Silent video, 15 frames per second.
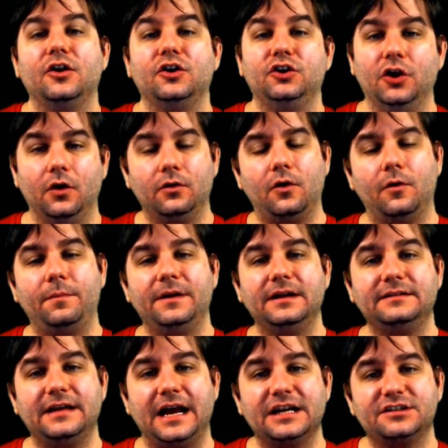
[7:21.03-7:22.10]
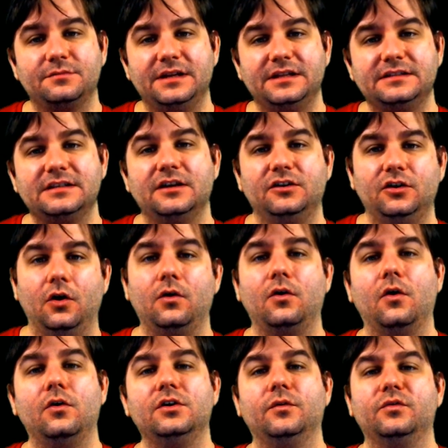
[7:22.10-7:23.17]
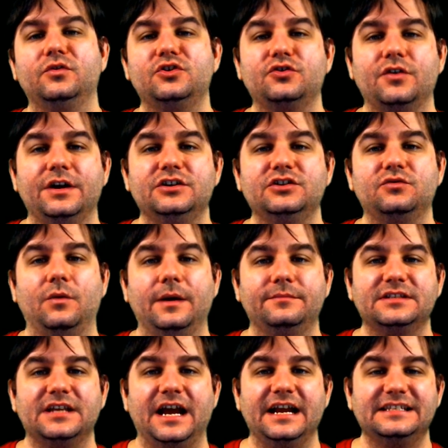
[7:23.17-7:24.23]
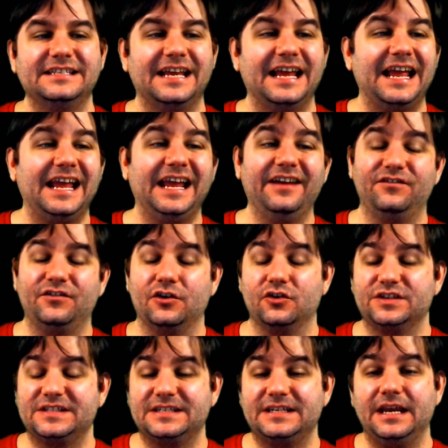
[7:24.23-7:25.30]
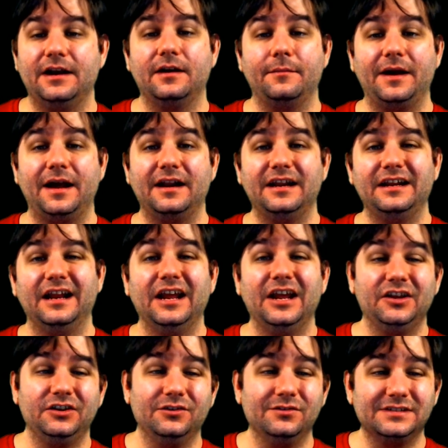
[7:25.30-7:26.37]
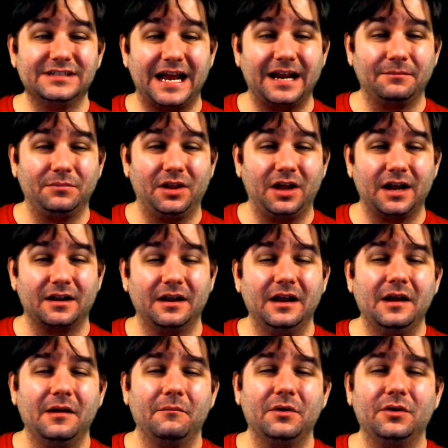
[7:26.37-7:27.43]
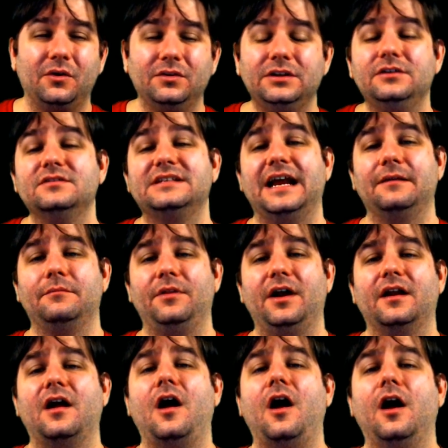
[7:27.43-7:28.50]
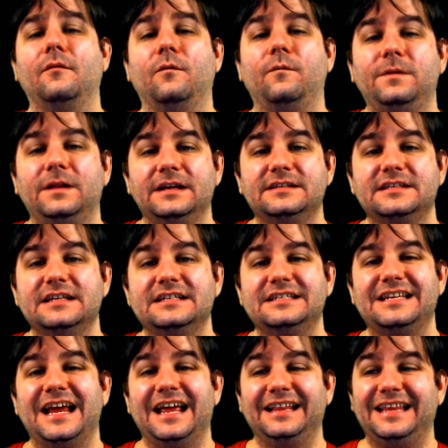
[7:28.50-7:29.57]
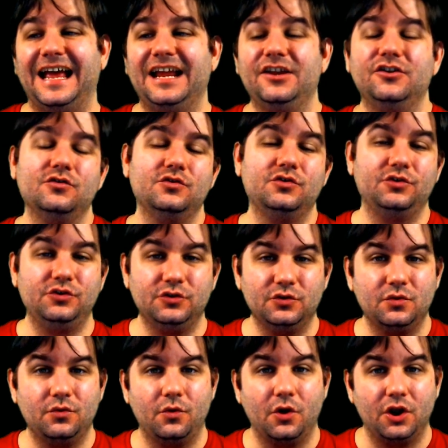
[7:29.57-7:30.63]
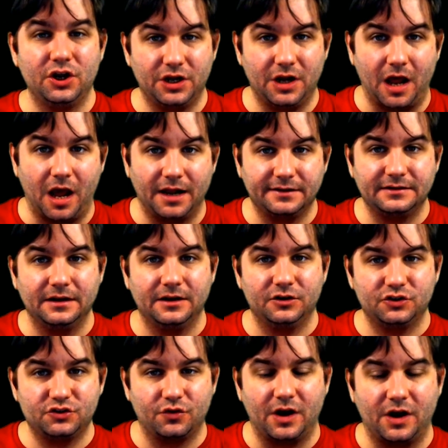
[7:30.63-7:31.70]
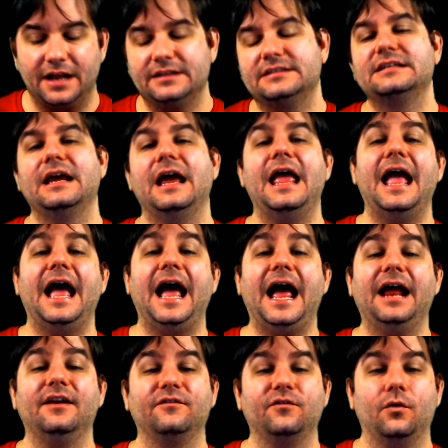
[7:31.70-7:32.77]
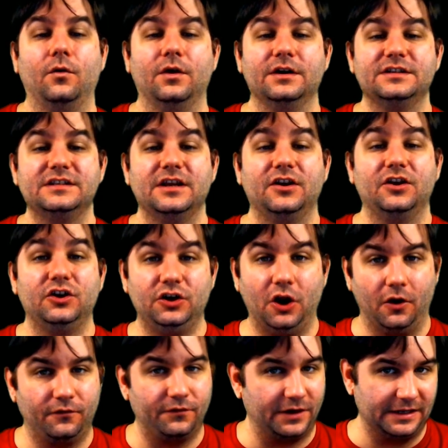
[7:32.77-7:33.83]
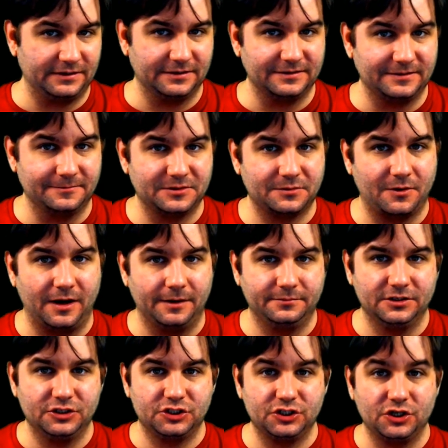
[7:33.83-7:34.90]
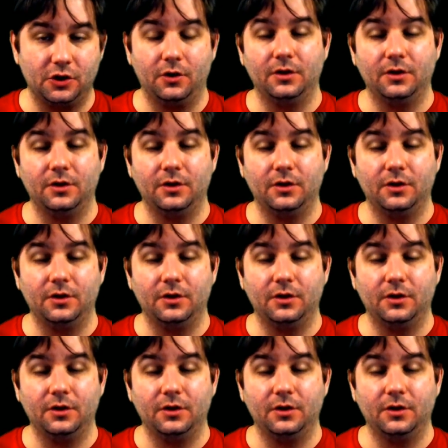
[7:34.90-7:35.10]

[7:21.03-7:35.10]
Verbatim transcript: Don't open attachments. Don't go into strange websites. If you're scared about it, use AdBlock, but only use AdBlock on places that you do not trust. And of course, don't forget to subscribe to the show.